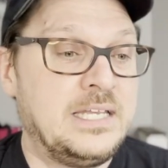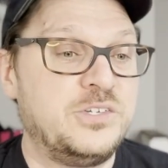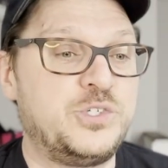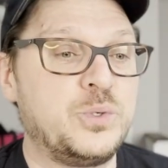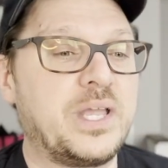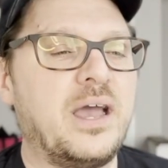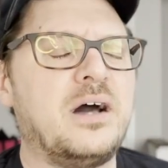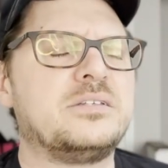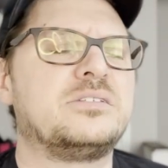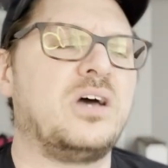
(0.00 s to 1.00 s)
is you
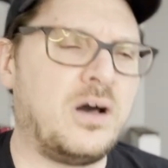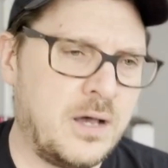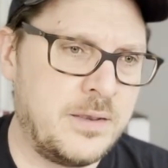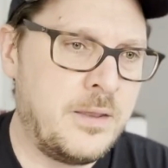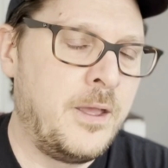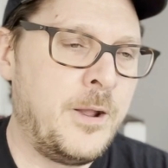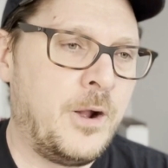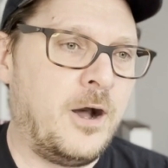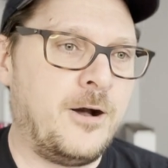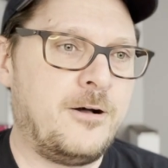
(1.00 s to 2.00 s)
get a ton
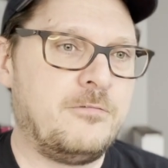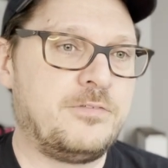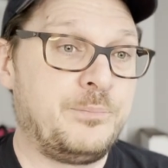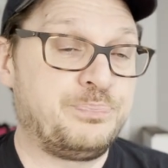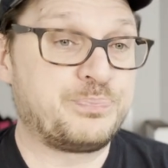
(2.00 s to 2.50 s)
of